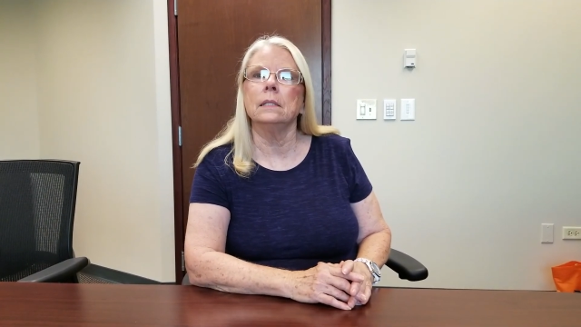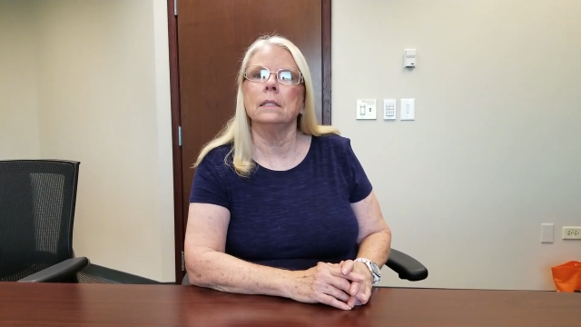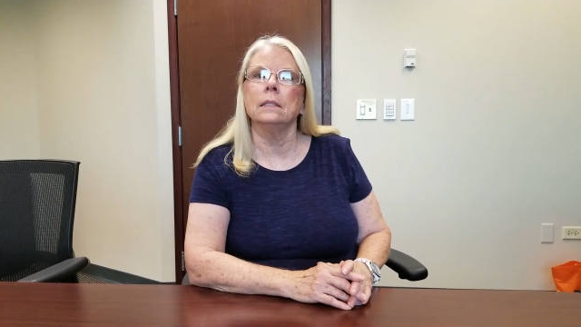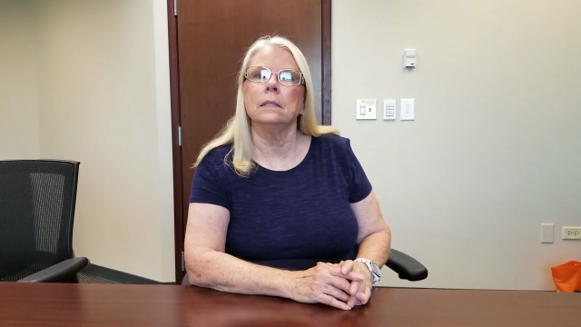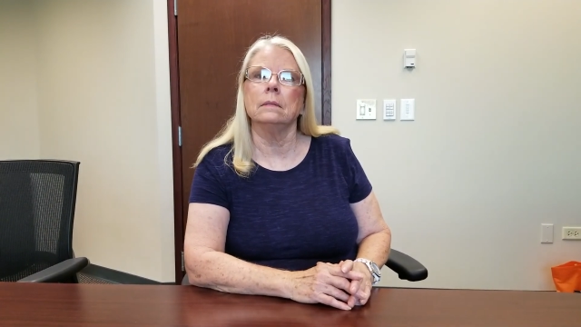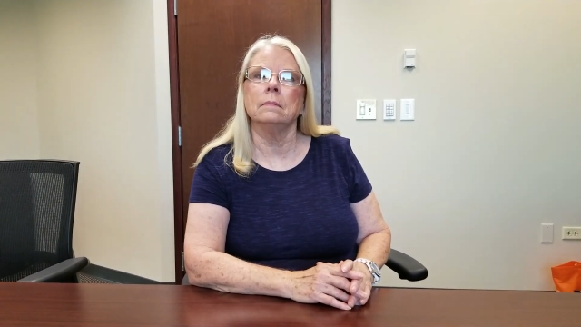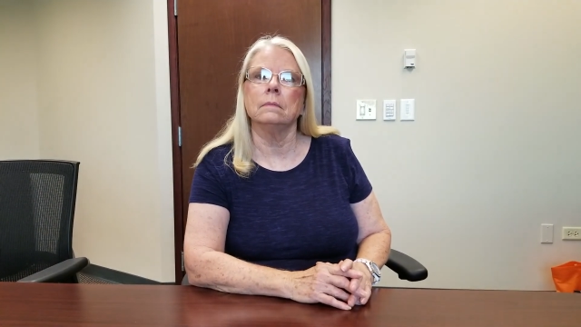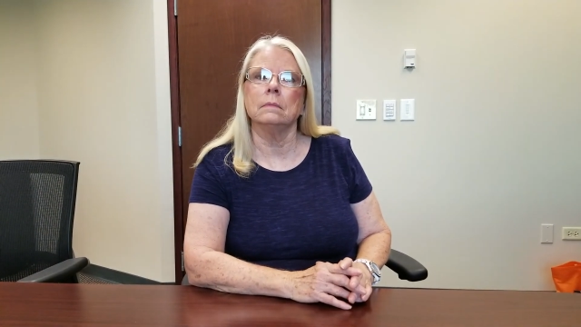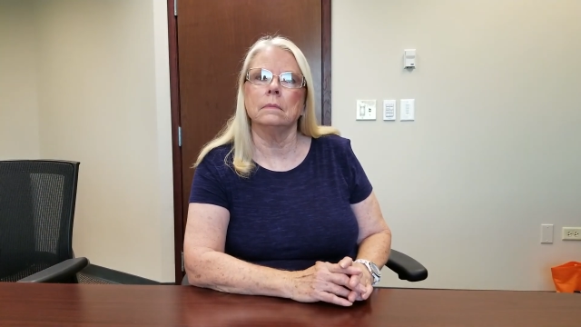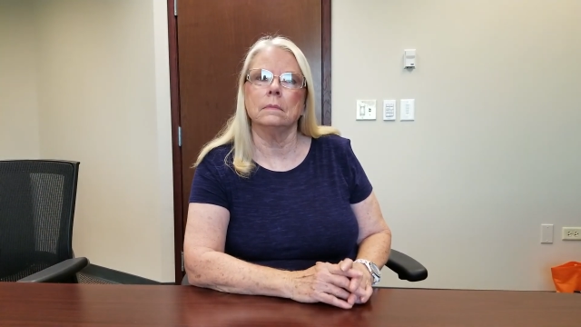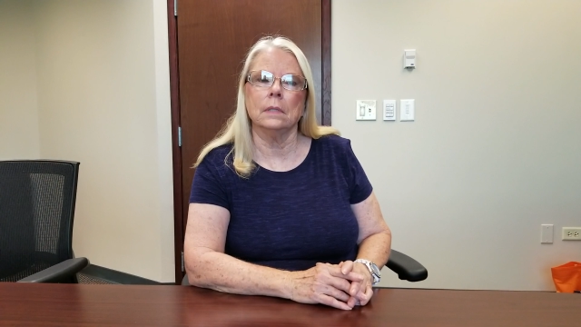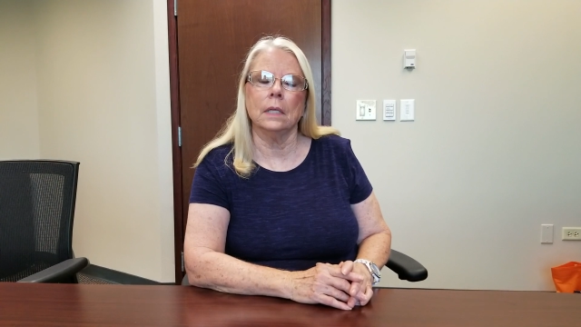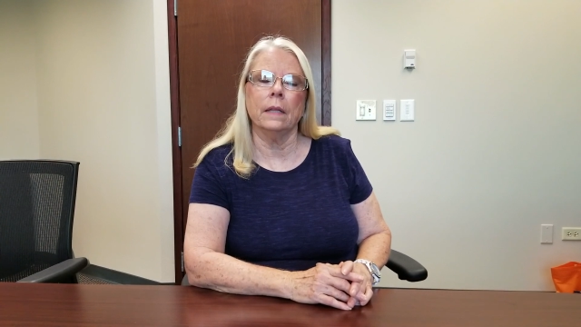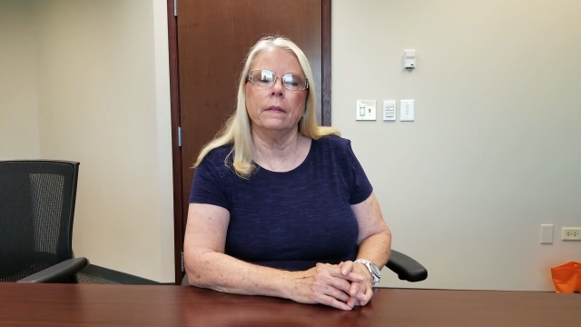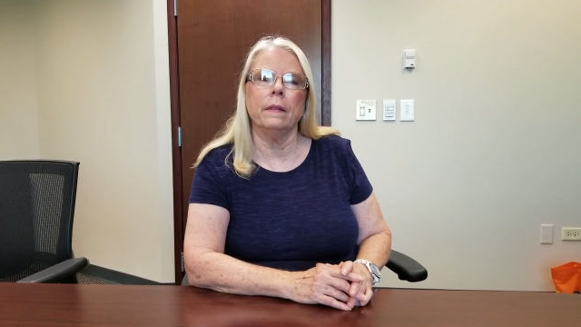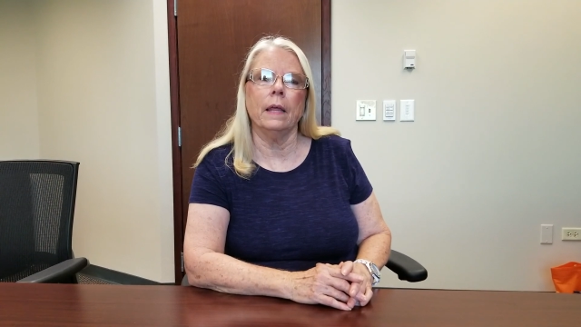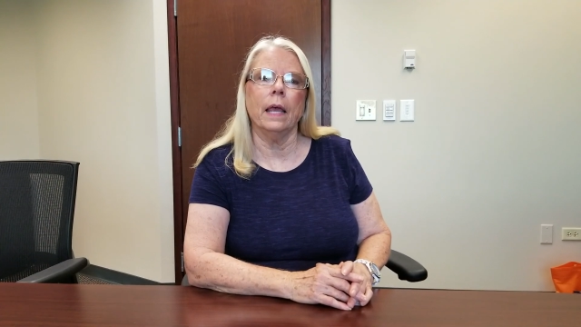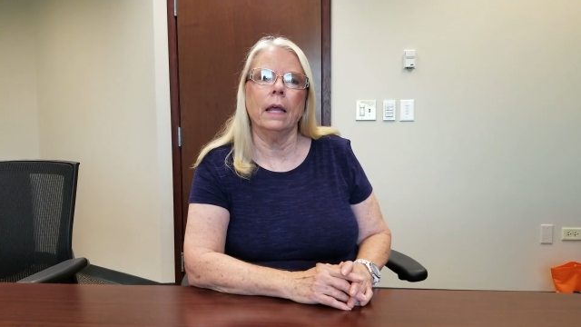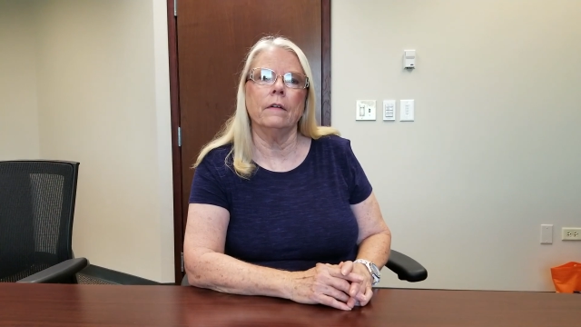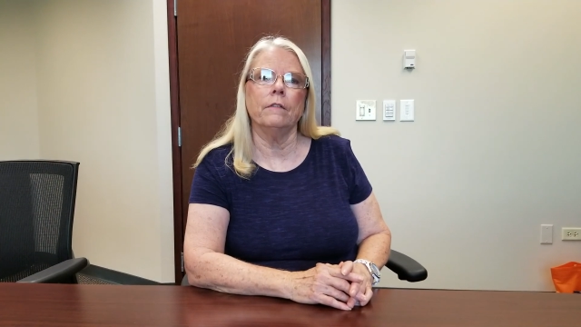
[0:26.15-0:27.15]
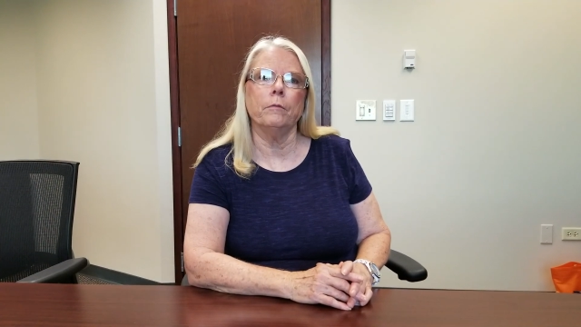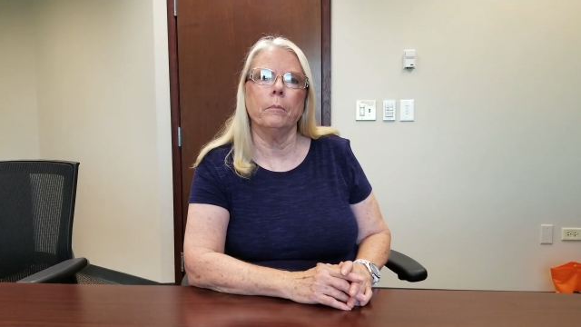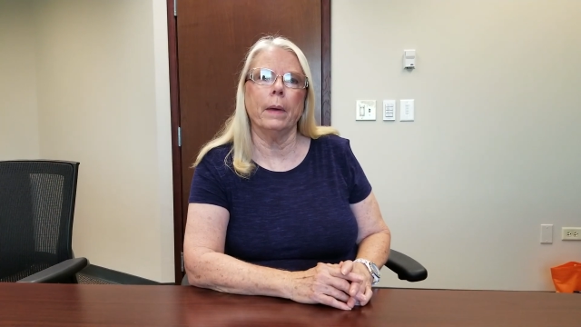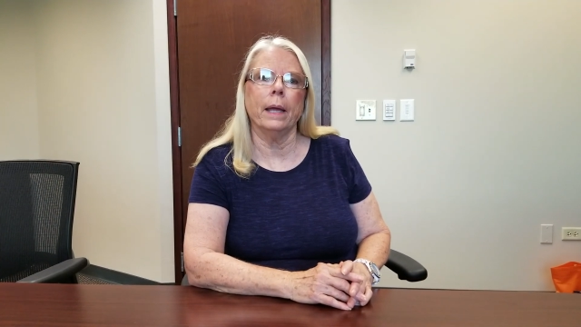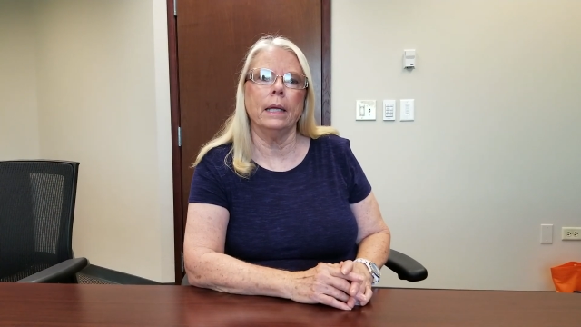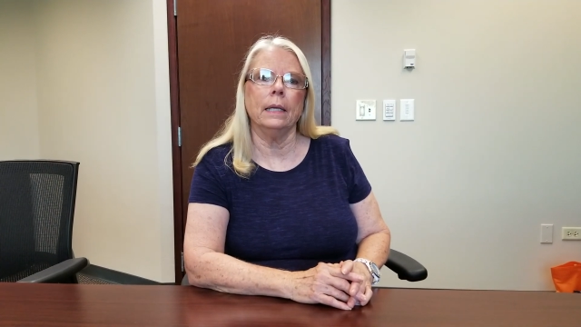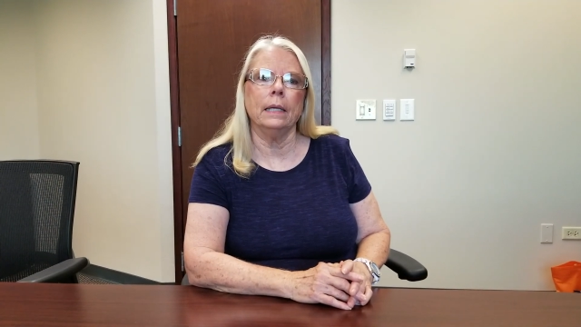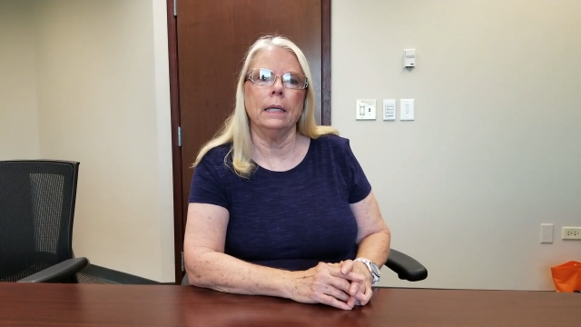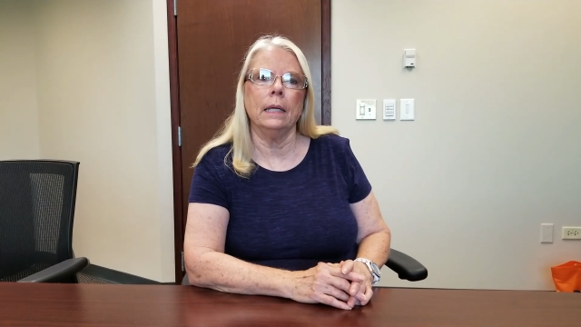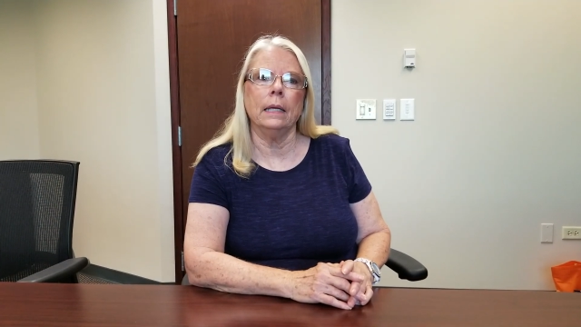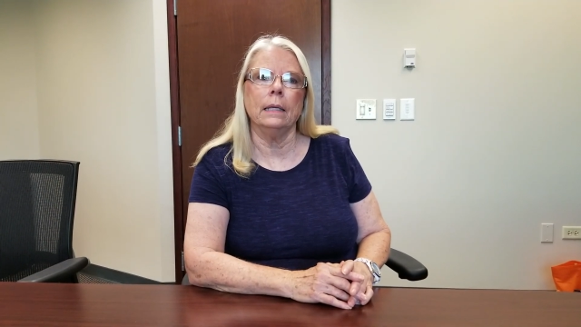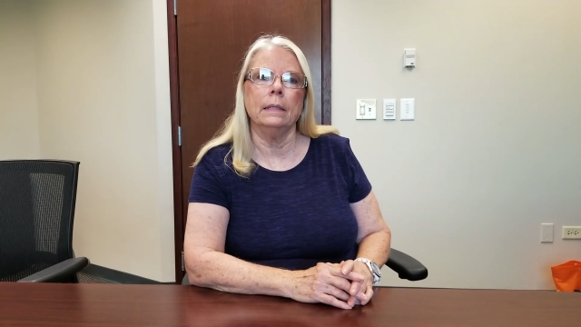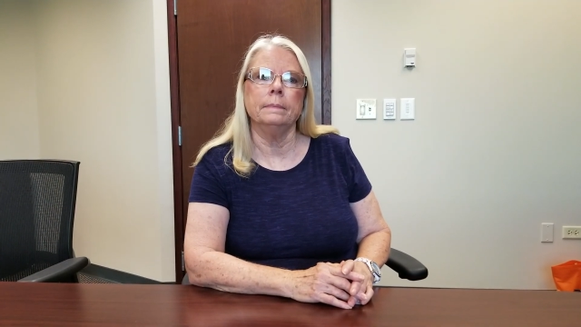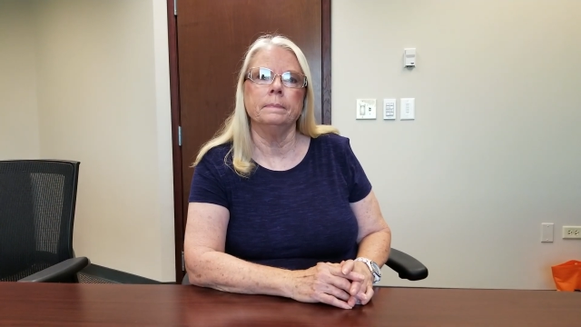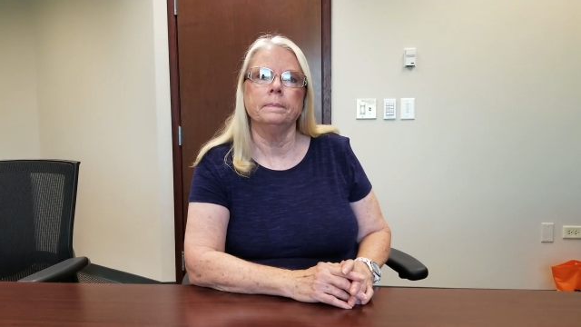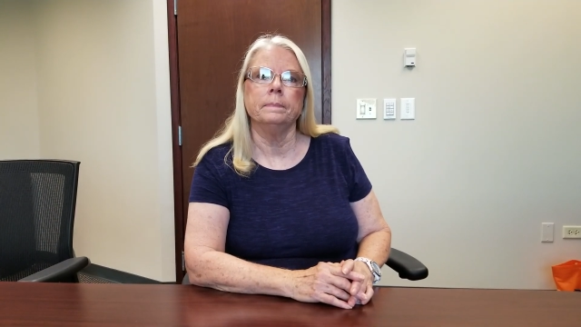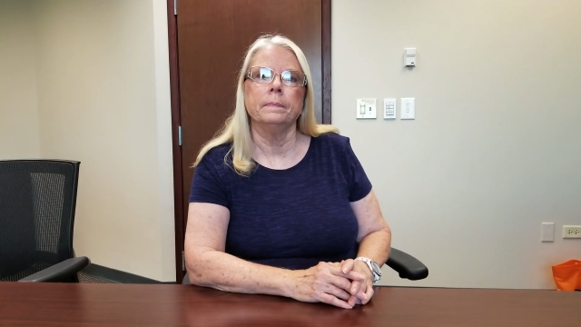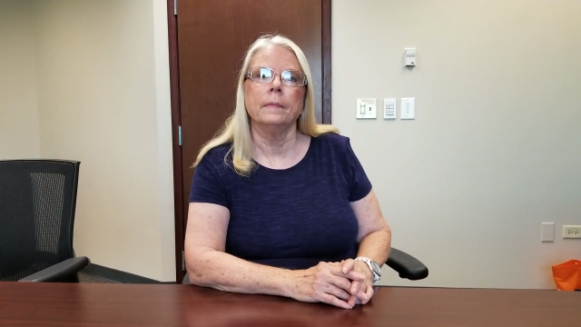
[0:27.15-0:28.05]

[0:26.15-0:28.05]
and that of my knee,